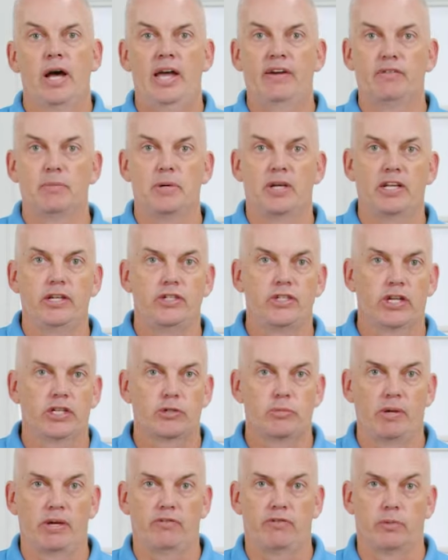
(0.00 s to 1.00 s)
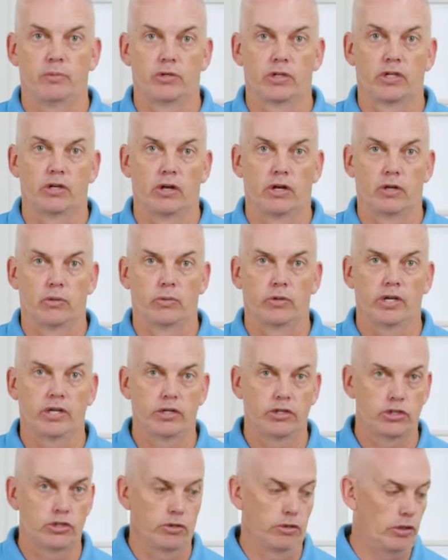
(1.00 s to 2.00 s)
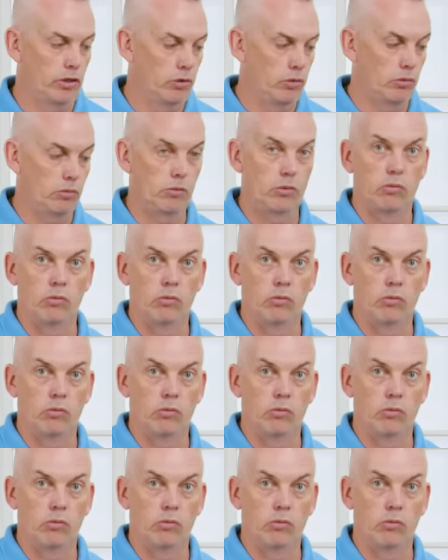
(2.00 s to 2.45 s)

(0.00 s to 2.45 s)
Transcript: Hi everybody, Josh May from Riccar. We're going to show you